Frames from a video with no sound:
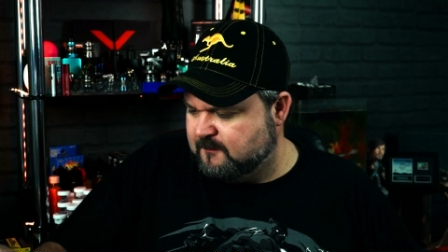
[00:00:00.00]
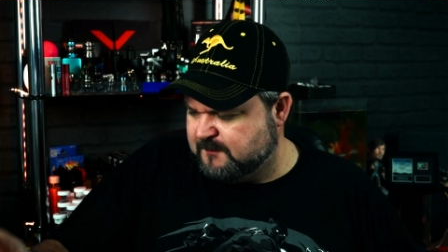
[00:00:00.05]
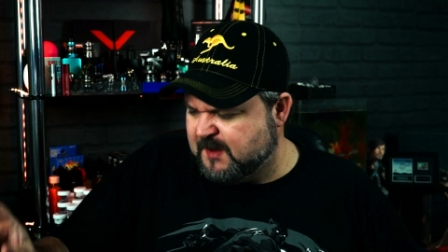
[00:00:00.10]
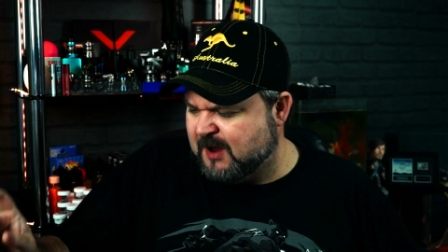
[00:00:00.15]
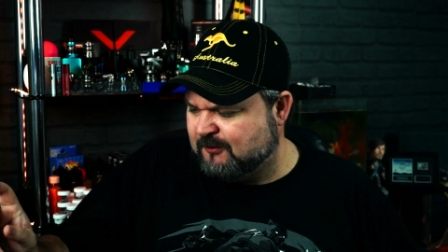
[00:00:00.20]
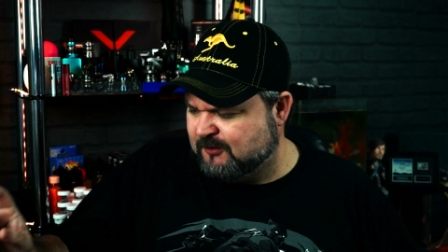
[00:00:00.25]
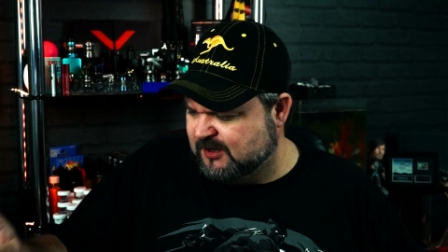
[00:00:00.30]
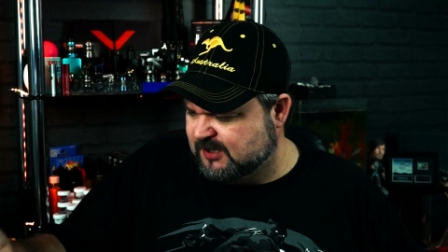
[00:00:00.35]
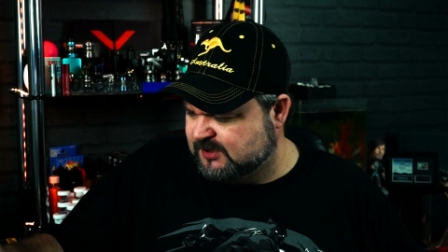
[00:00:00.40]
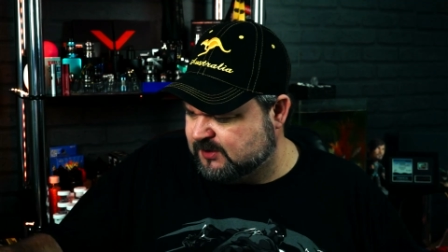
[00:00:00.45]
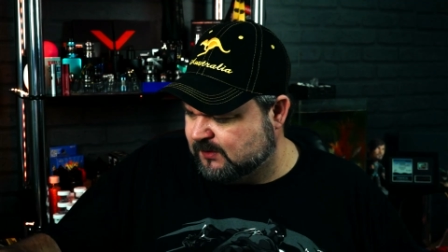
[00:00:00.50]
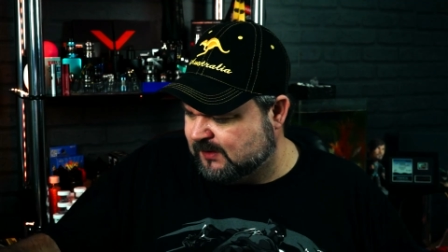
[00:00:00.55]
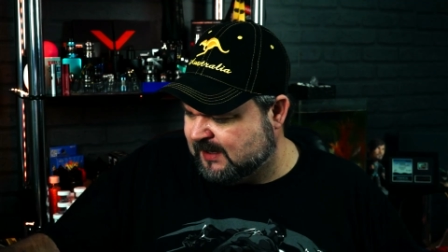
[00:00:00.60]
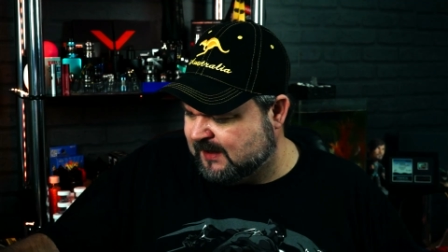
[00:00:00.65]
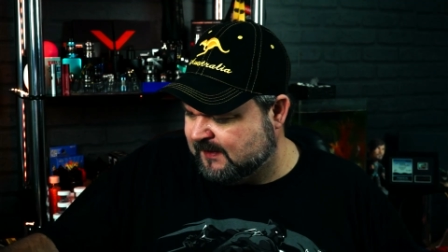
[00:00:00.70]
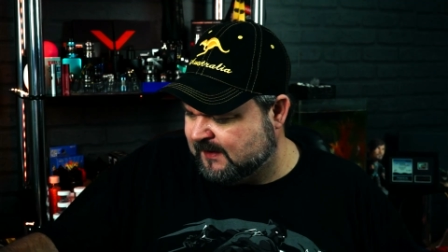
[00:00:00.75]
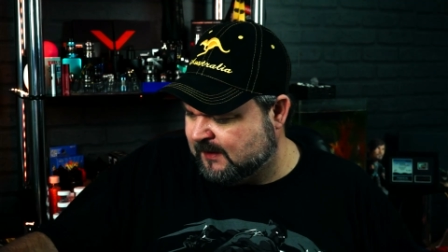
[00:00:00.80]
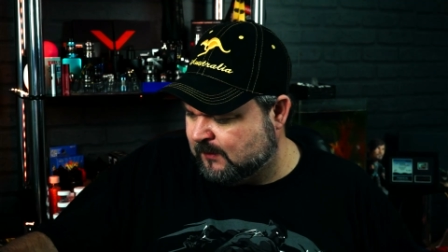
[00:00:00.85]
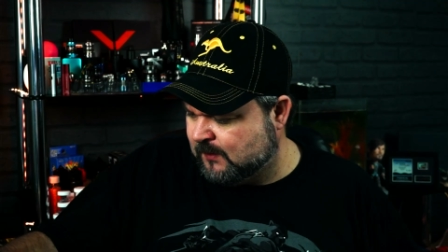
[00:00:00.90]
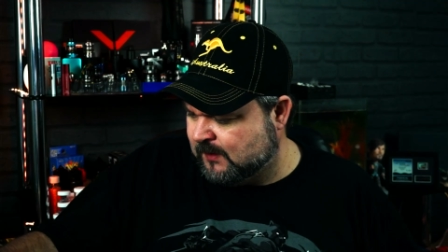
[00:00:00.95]
I really do
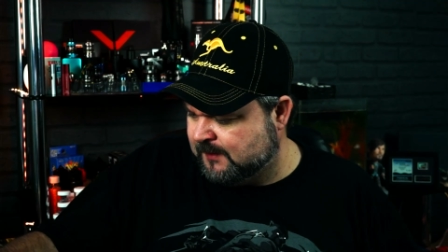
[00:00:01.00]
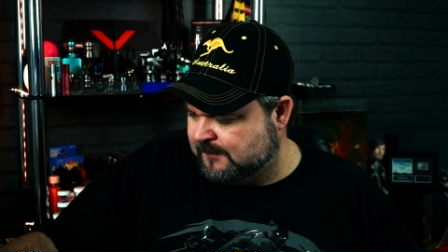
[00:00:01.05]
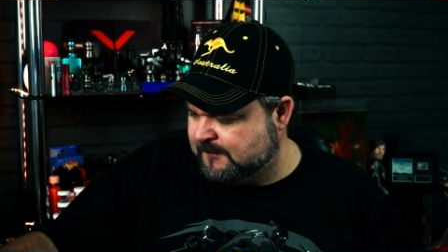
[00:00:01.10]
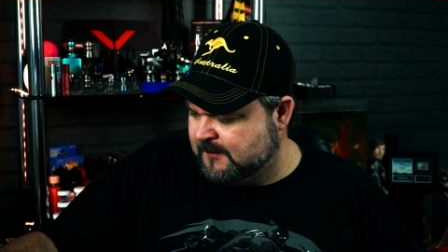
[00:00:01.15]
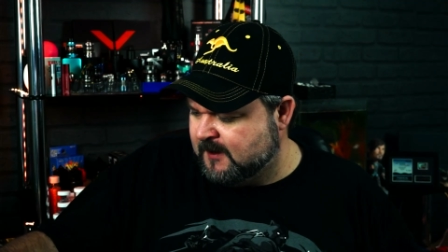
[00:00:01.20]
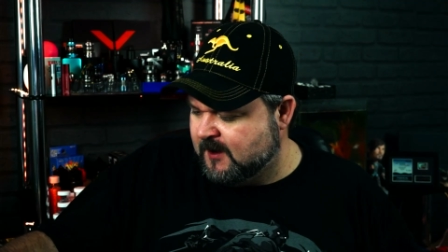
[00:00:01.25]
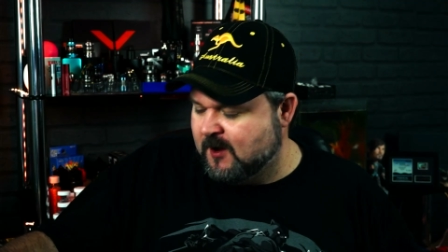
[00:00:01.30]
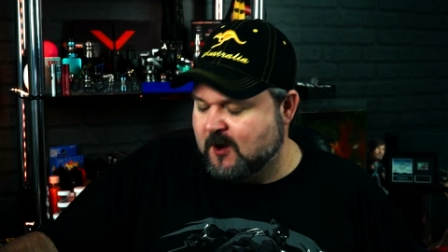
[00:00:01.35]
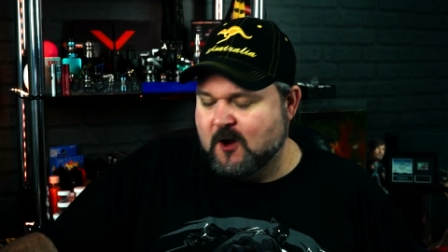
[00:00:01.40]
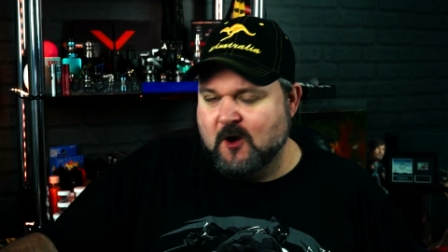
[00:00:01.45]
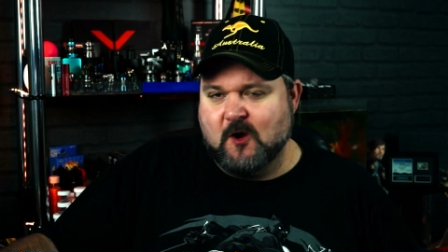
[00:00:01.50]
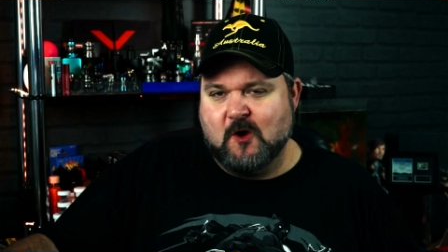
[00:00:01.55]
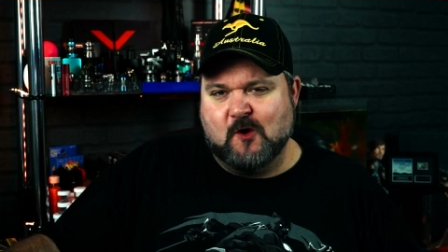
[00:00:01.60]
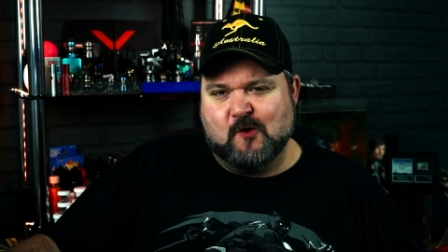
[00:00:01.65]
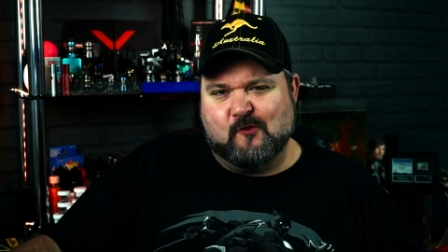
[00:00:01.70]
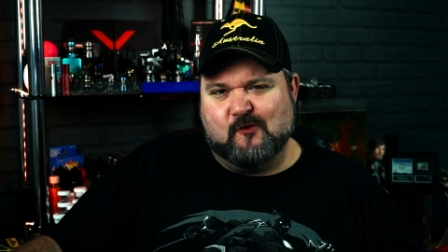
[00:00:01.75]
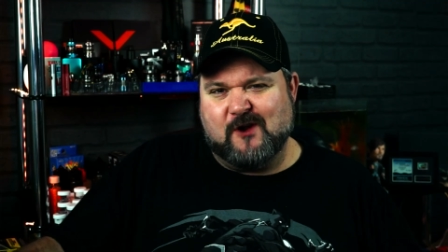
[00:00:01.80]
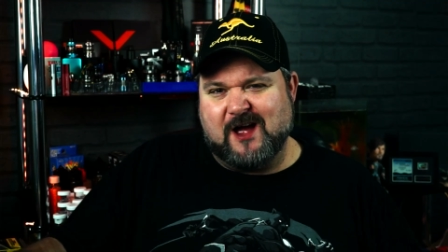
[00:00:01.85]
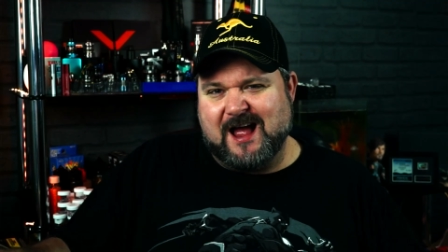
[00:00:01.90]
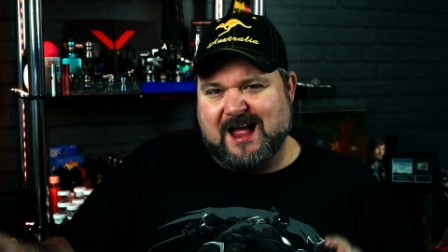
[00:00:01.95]
like that one.
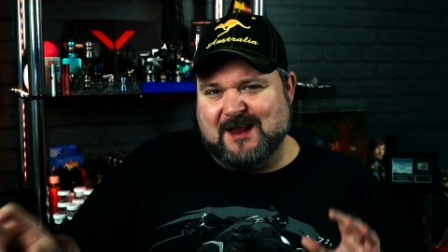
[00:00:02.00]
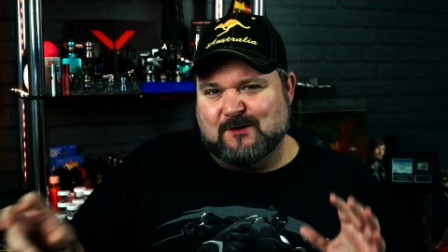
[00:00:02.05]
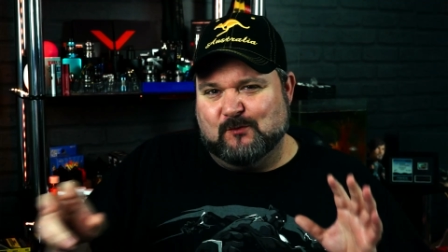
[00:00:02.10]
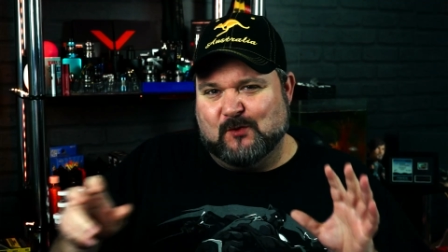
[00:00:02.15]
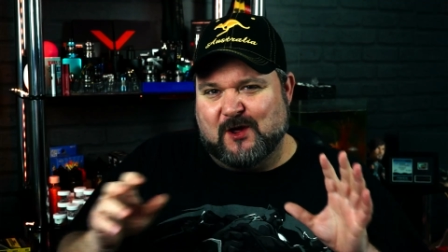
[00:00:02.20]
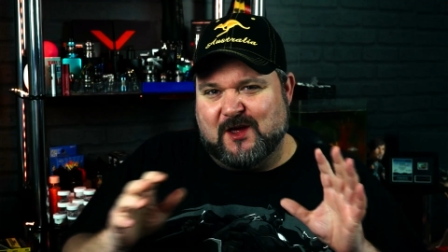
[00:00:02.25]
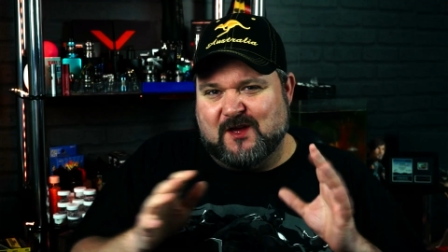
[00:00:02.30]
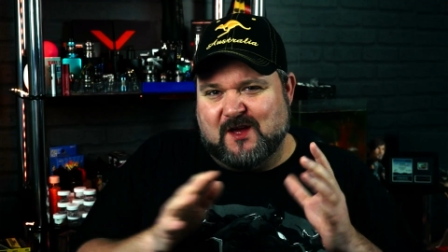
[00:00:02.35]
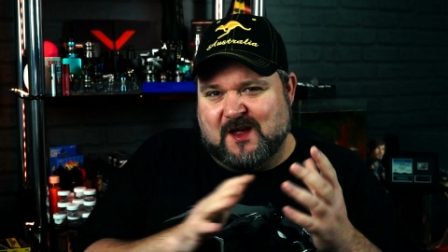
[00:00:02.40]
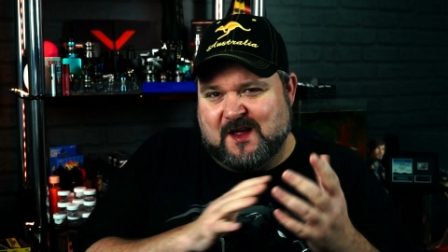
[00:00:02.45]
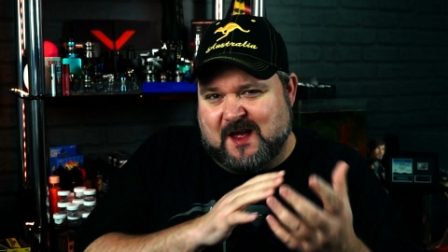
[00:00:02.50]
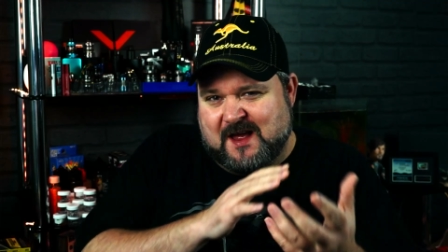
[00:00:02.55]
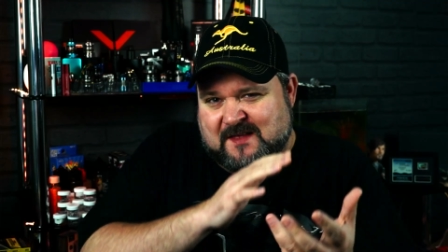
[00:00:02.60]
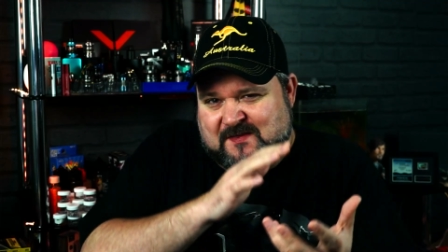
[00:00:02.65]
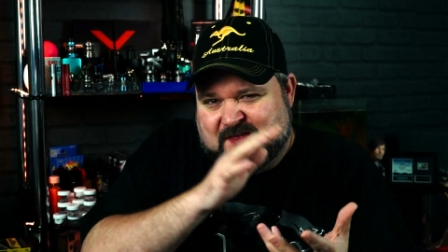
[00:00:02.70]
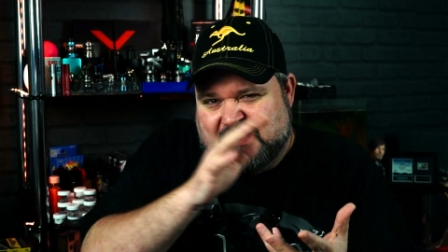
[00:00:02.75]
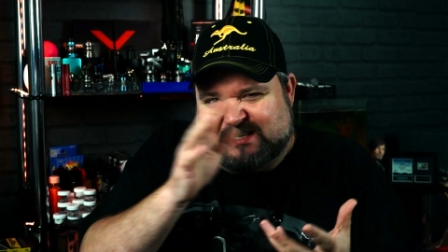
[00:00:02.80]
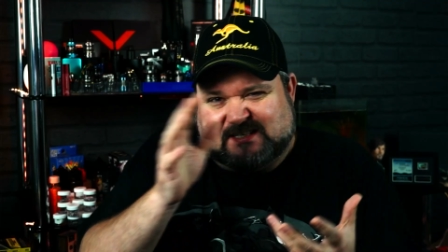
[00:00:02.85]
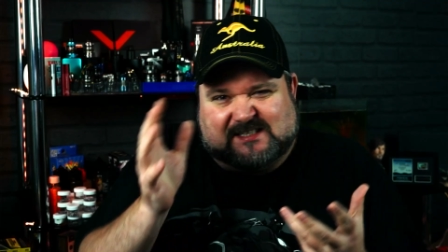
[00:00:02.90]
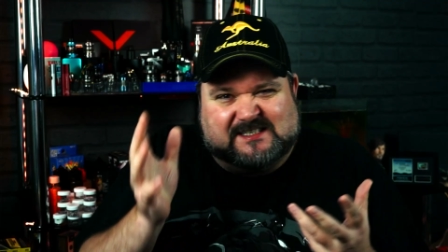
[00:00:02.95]
Right, we're
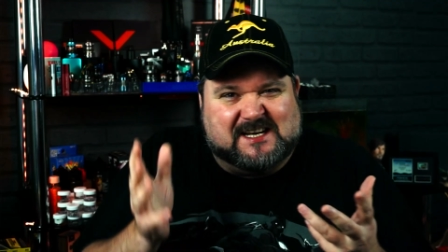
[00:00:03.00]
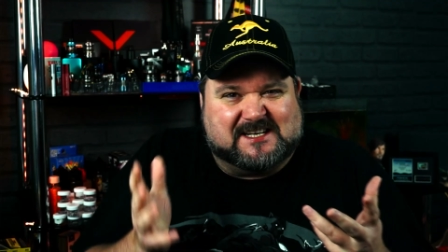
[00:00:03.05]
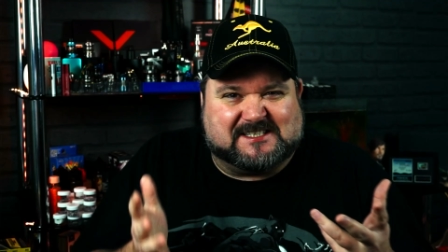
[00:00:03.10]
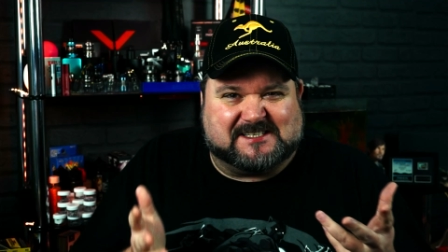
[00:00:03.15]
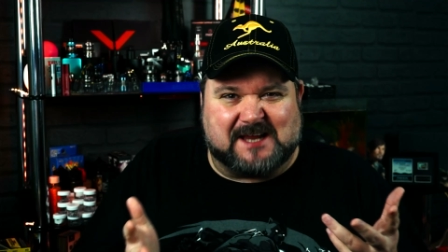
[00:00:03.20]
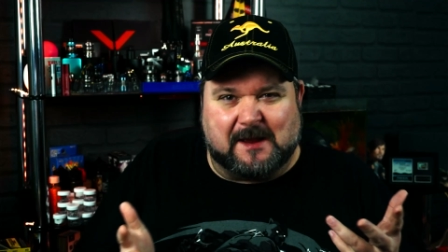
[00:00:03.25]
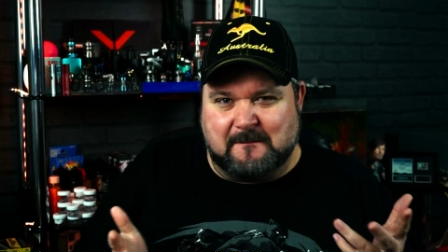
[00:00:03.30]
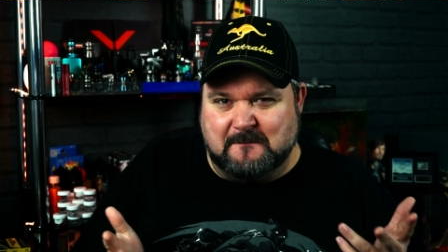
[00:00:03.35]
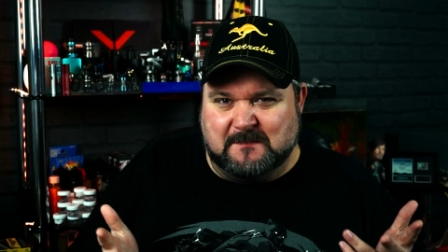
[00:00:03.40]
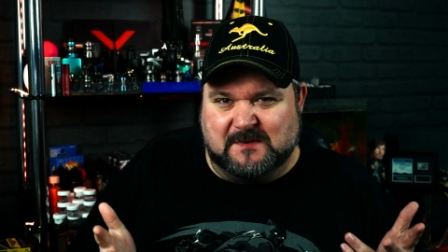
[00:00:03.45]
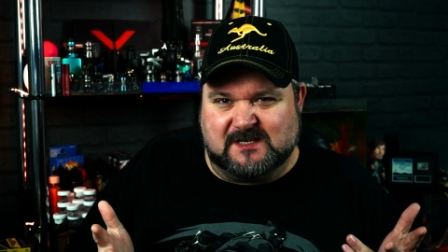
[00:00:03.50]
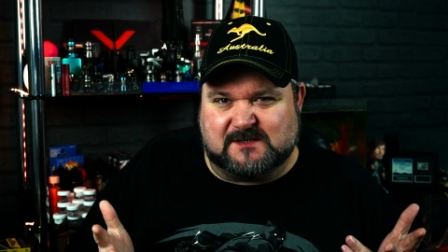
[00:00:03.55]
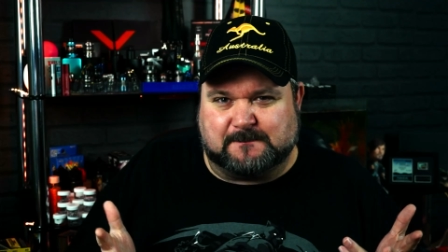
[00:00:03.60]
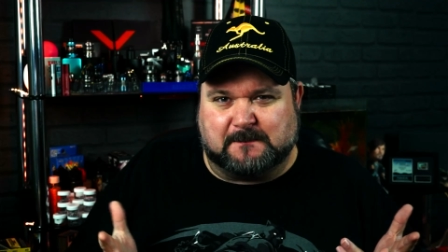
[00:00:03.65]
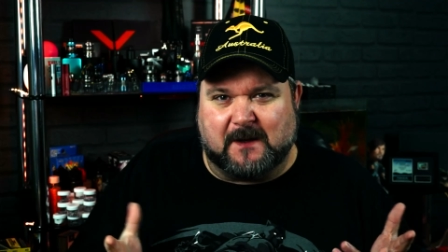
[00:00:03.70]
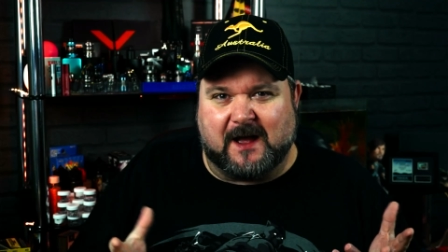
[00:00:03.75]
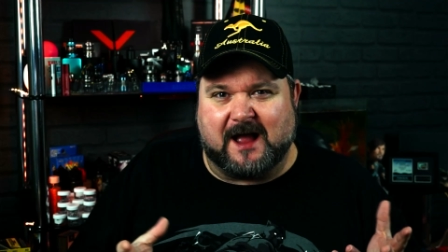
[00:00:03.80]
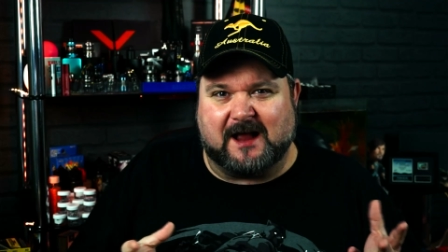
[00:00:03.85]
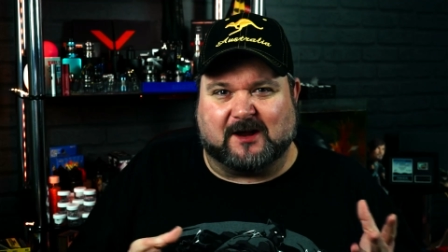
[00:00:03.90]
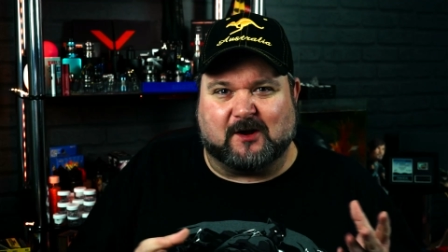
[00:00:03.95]
in this December's
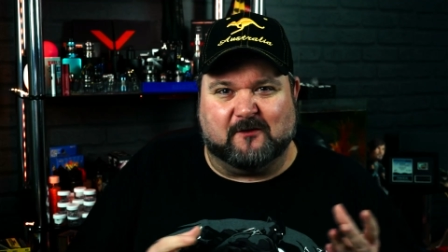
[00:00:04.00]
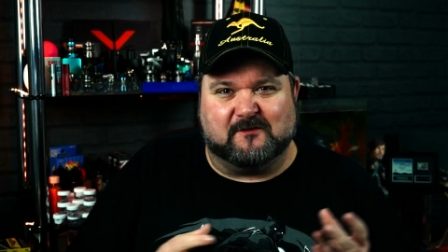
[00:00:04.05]
pack.